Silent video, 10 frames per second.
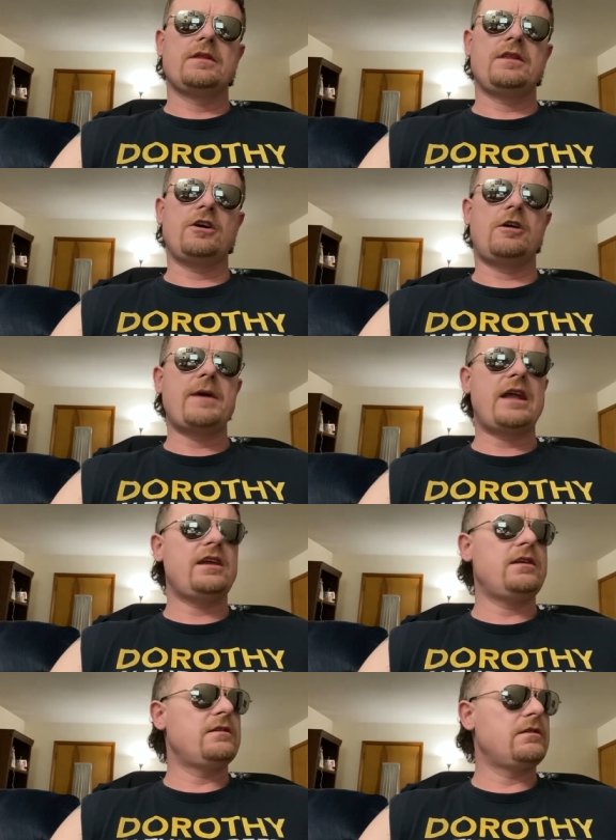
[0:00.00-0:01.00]
the
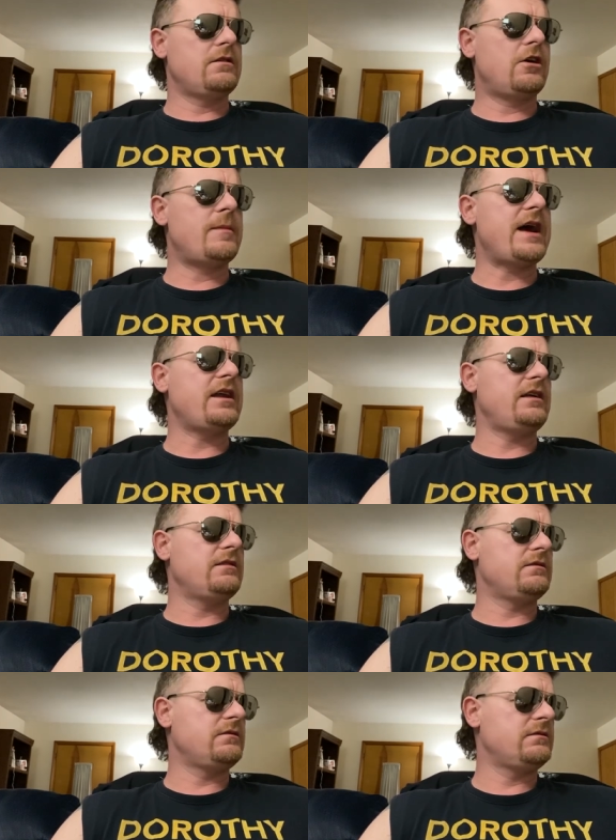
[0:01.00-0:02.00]
almighty, almighty
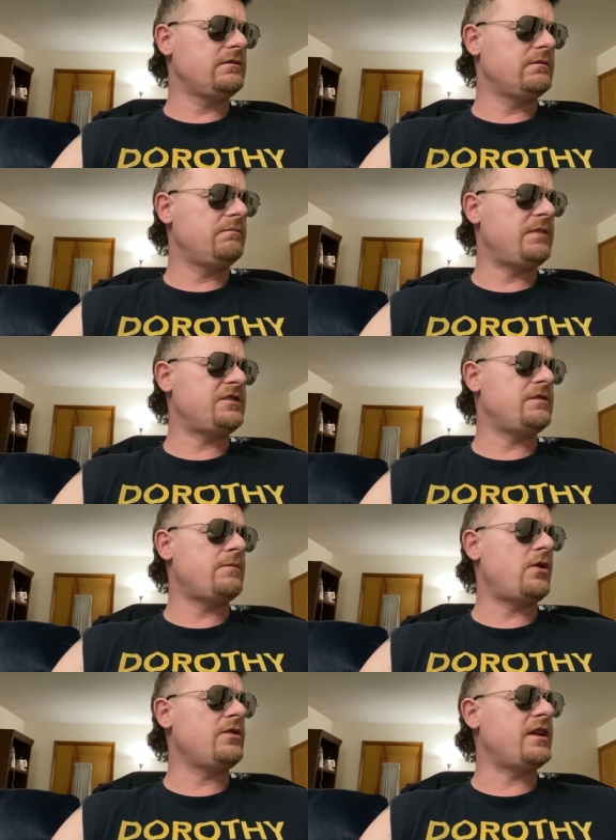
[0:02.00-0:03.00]
bitch and
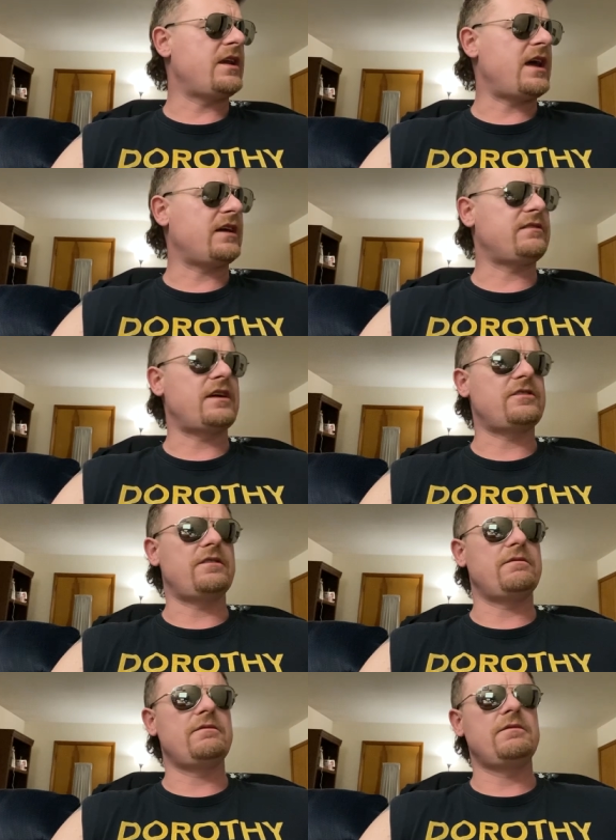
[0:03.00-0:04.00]
moan and nag
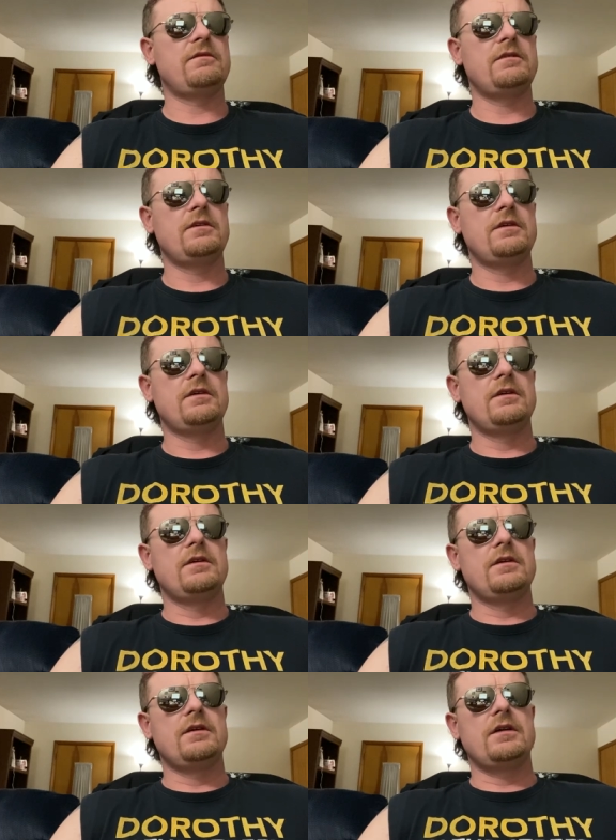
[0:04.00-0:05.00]
session.
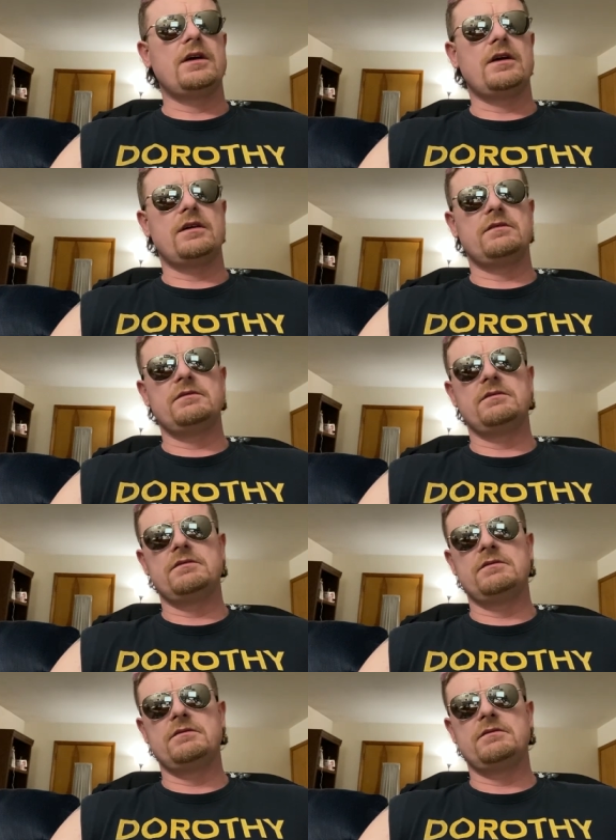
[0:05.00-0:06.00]
Uh,
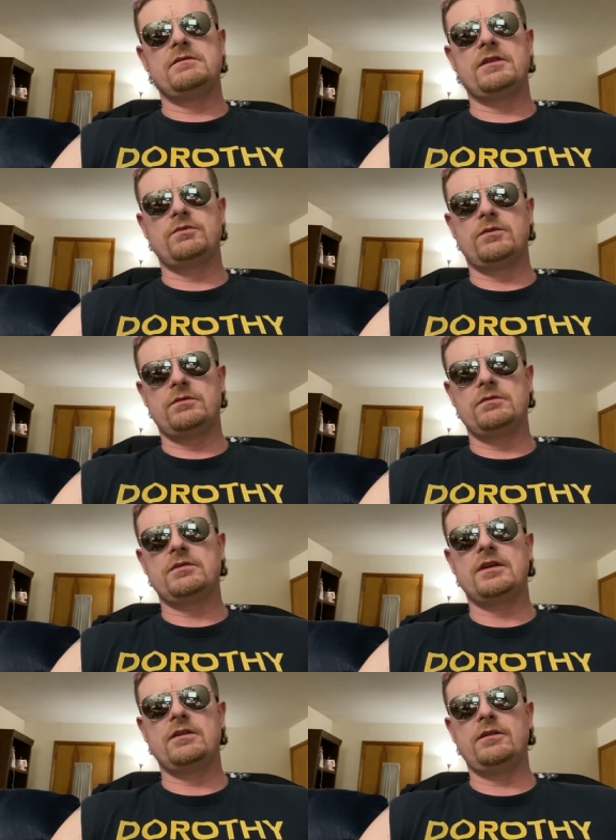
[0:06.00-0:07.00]
this will
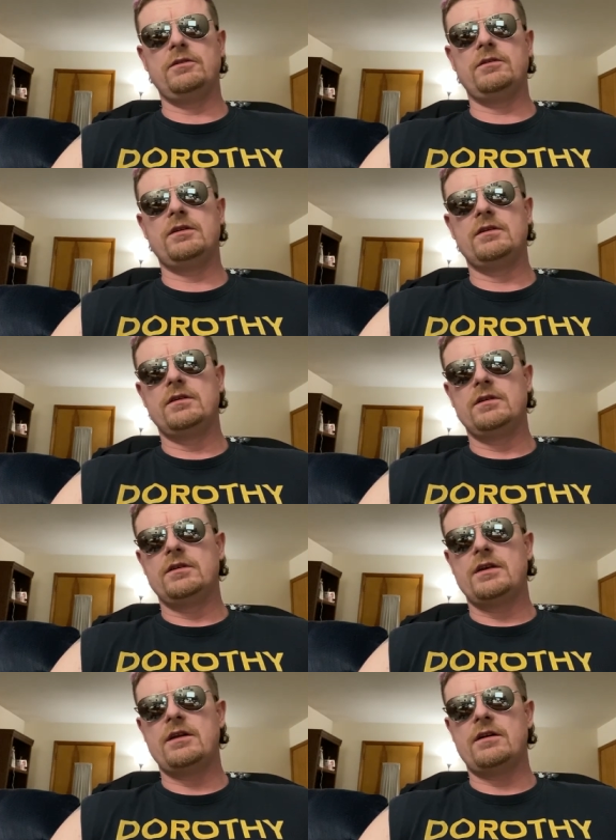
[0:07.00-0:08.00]
conclude
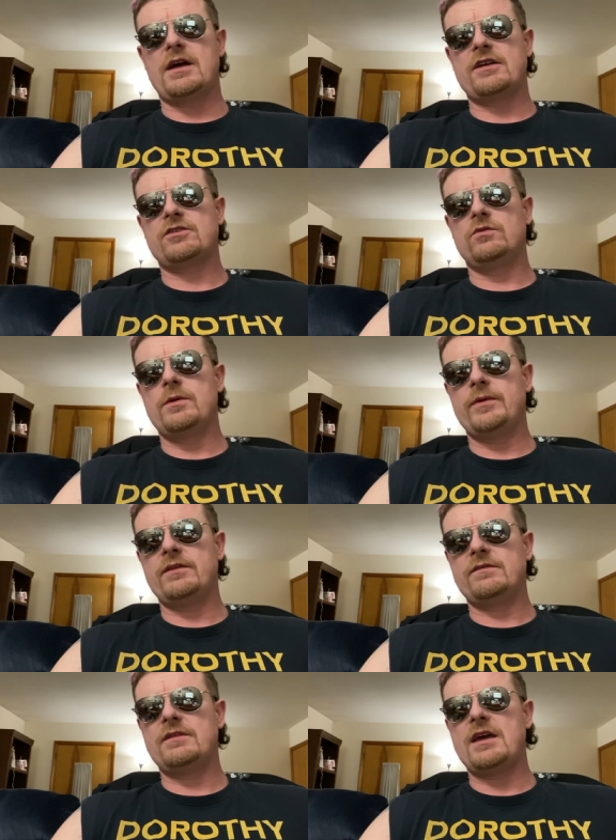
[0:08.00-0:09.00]
International
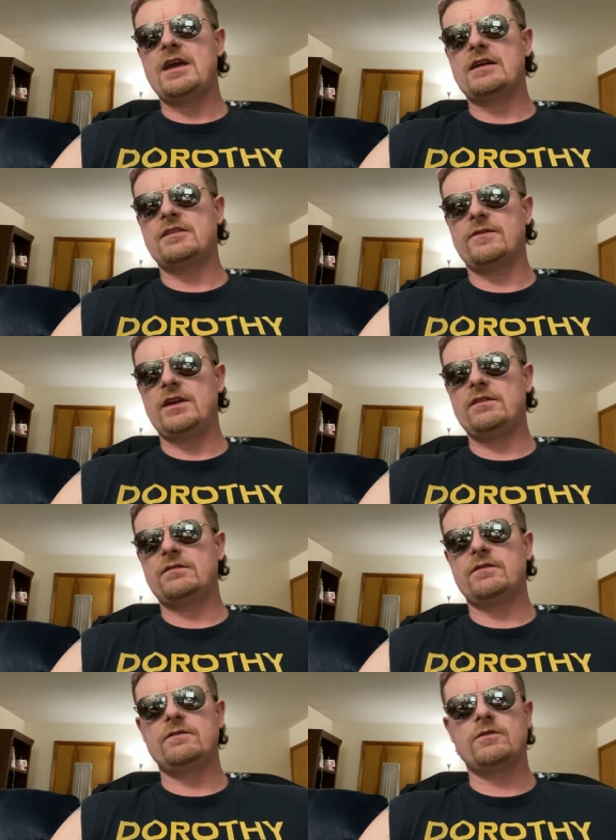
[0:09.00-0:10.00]
Women's Day activities
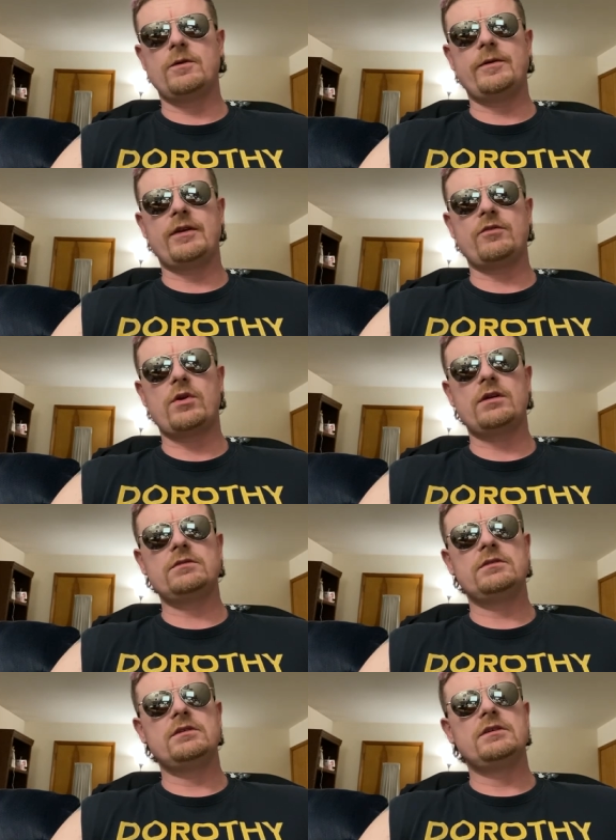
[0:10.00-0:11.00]
for women everywhere.
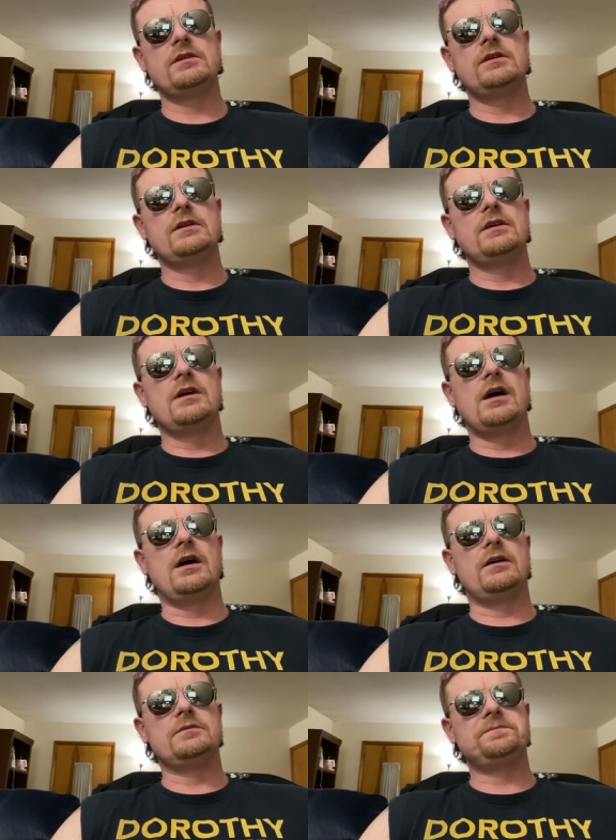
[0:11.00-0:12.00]

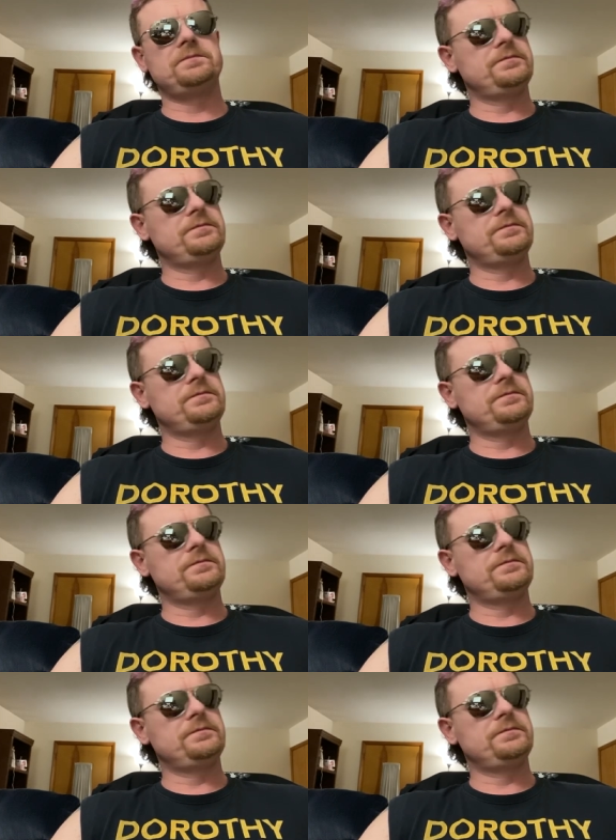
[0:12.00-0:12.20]
Um,